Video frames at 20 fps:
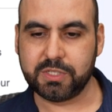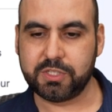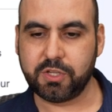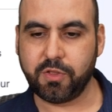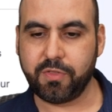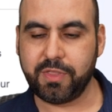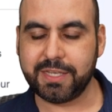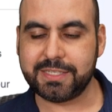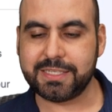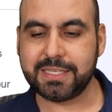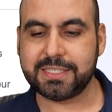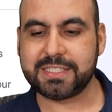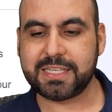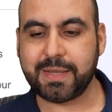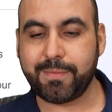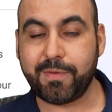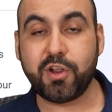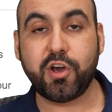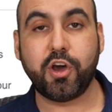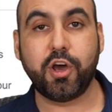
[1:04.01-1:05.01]
So this is
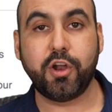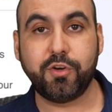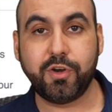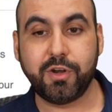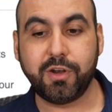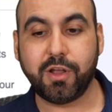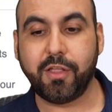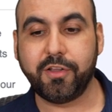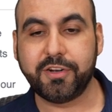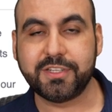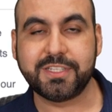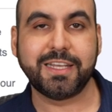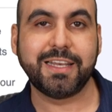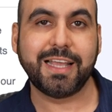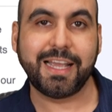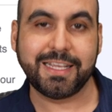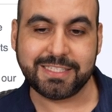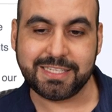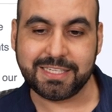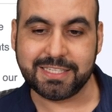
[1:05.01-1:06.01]
seven hundred
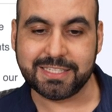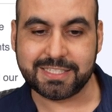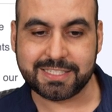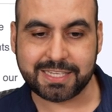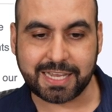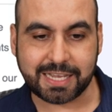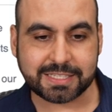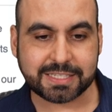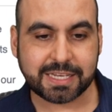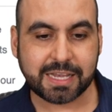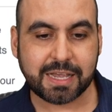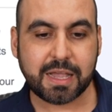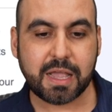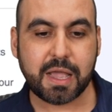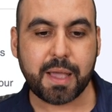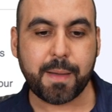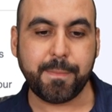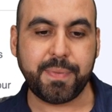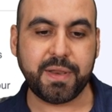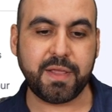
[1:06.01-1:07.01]
nineteen dollars.
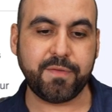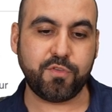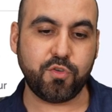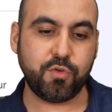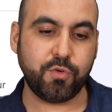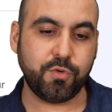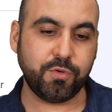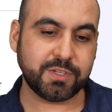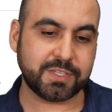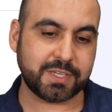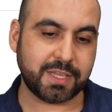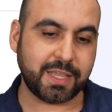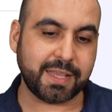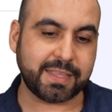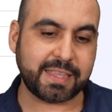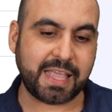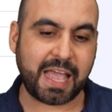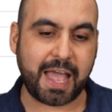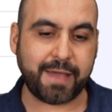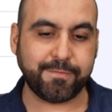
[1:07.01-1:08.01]
But if you
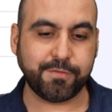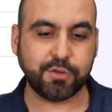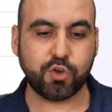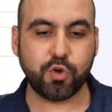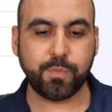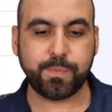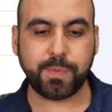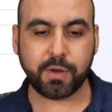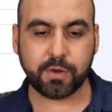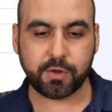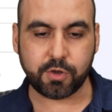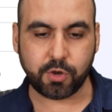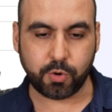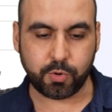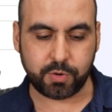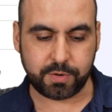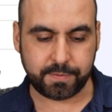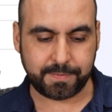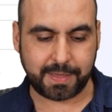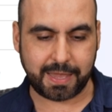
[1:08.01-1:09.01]
select have a coupon
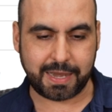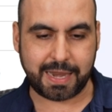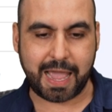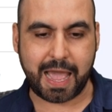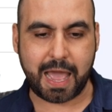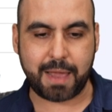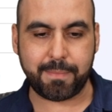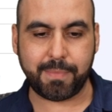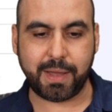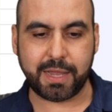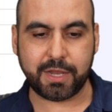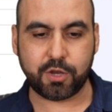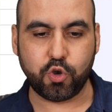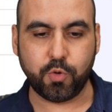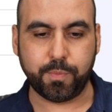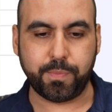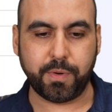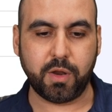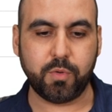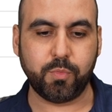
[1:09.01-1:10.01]
code and add my
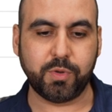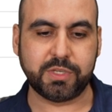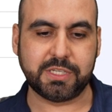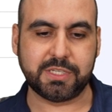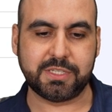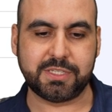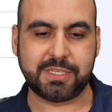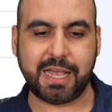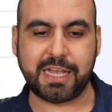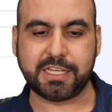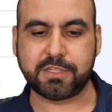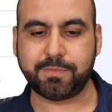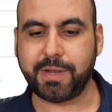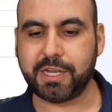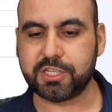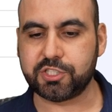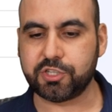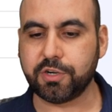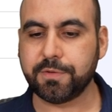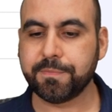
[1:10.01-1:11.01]
coupon, which is SaaS
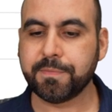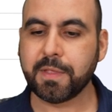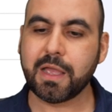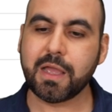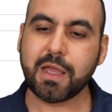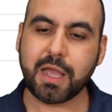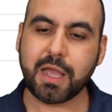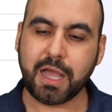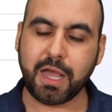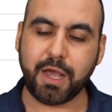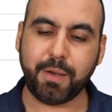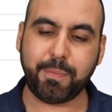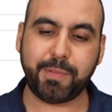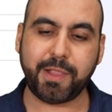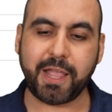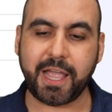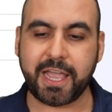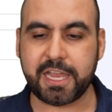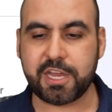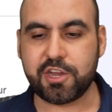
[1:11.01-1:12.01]
Master,
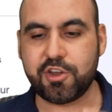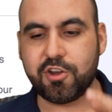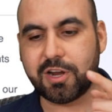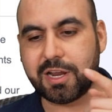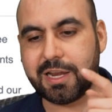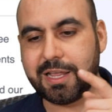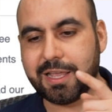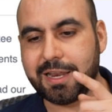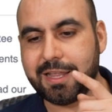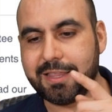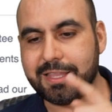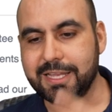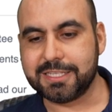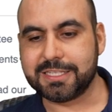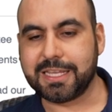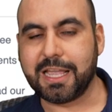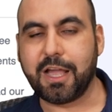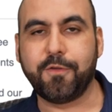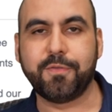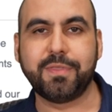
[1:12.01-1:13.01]
apply it, you're going to get a
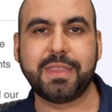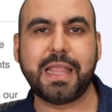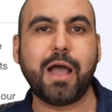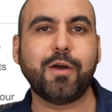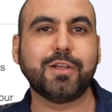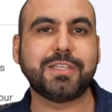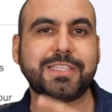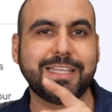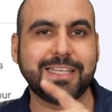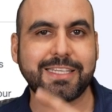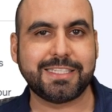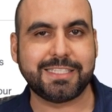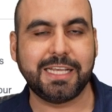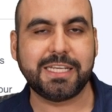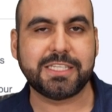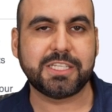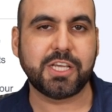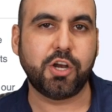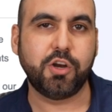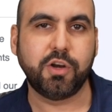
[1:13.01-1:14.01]
discount. Now it's
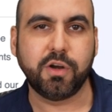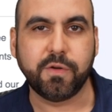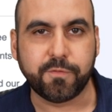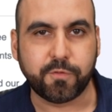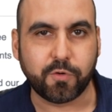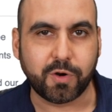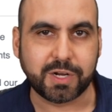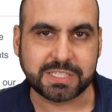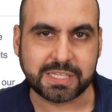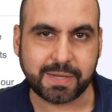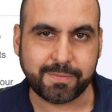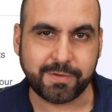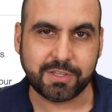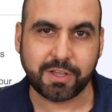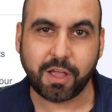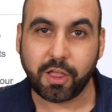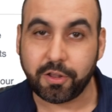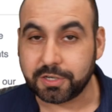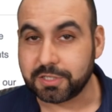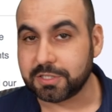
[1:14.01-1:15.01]
six hundred forty-seven
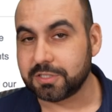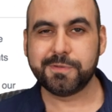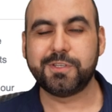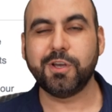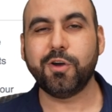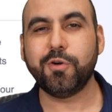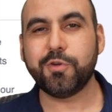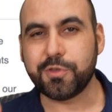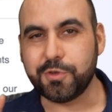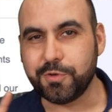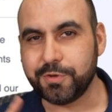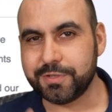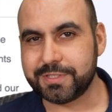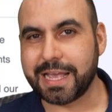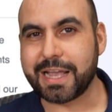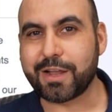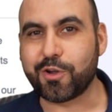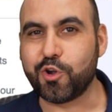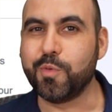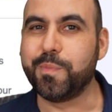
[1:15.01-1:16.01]
dollars. So use
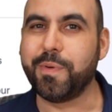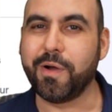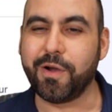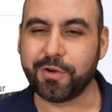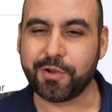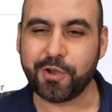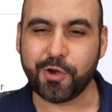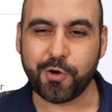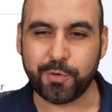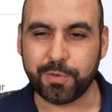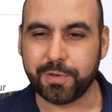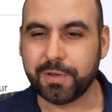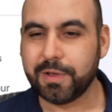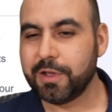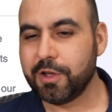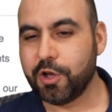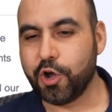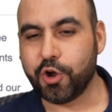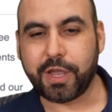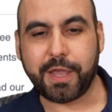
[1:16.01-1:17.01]
that coupon code.
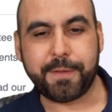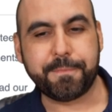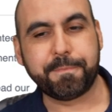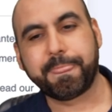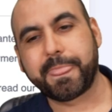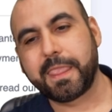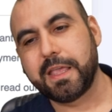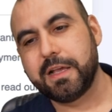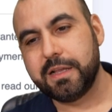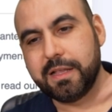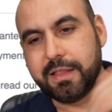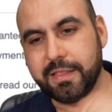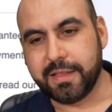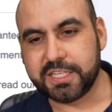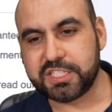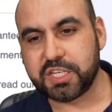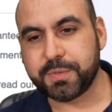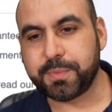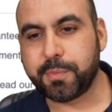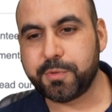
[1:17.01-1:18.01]
Okay,
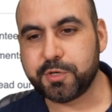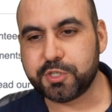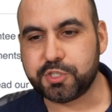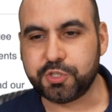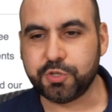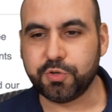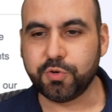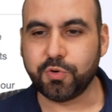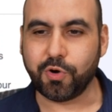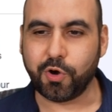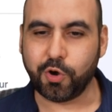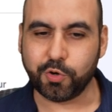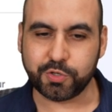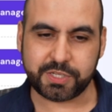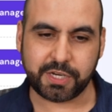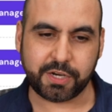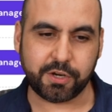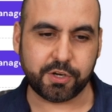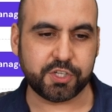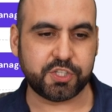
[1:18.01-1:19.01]
let's jump over to
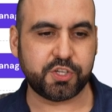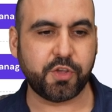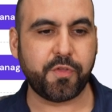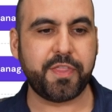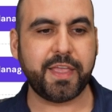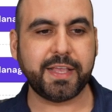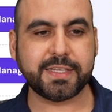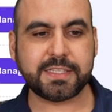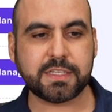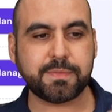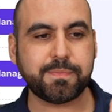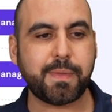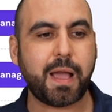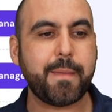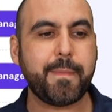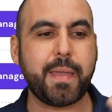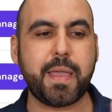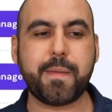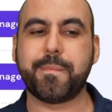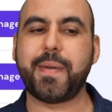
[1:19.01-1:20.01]
Hostinger. So this is my
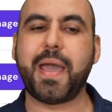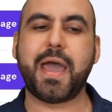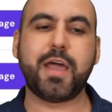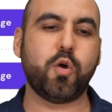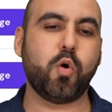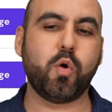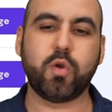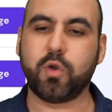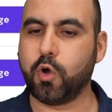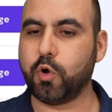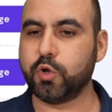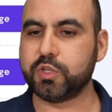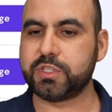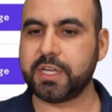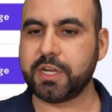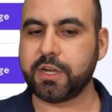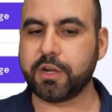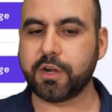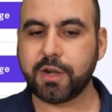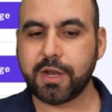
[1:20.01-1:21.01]
main panel on
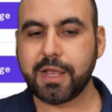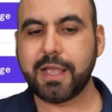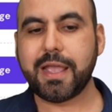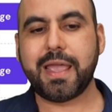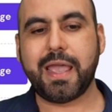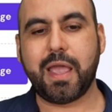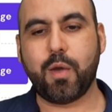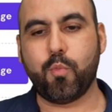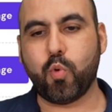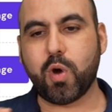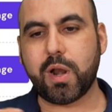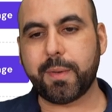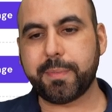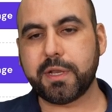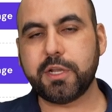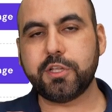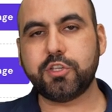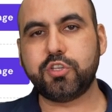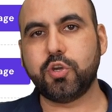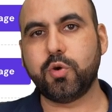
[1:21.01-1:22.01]
Hostinger. And what I'm
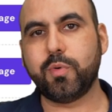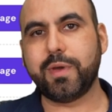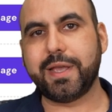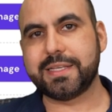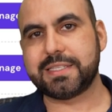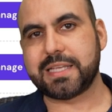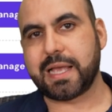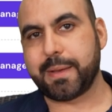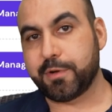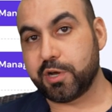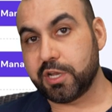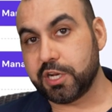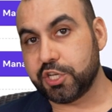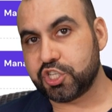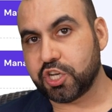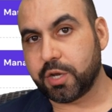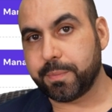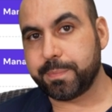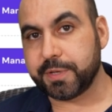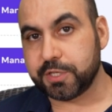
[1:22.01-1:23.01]
going to do is I'm going to
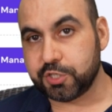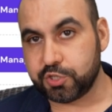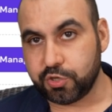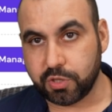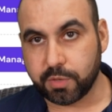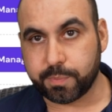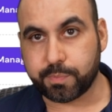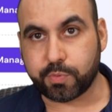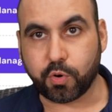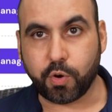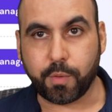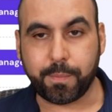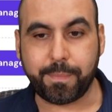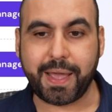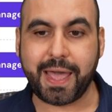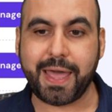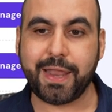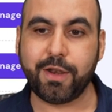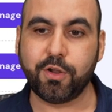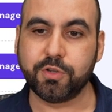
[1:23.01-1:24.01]
jump into the Pro
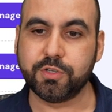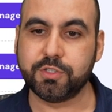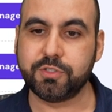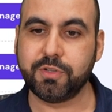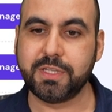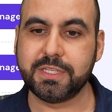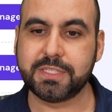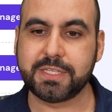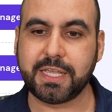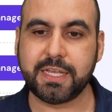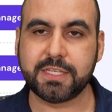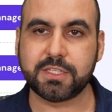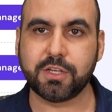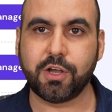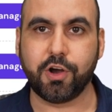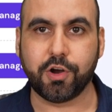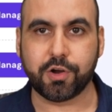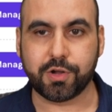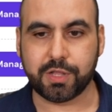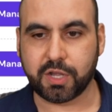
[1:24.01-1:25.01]
Panel. So in this case,
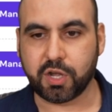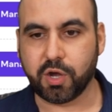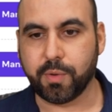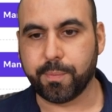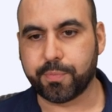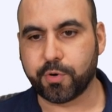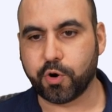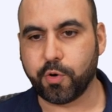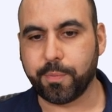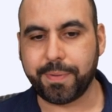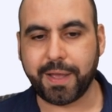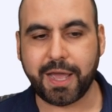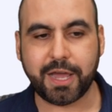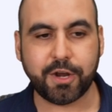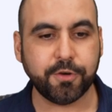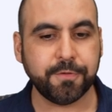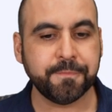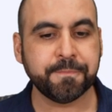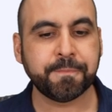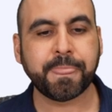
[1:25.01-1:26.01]
I'll click on Pro
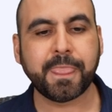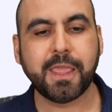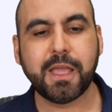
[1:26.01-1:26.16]
Panel.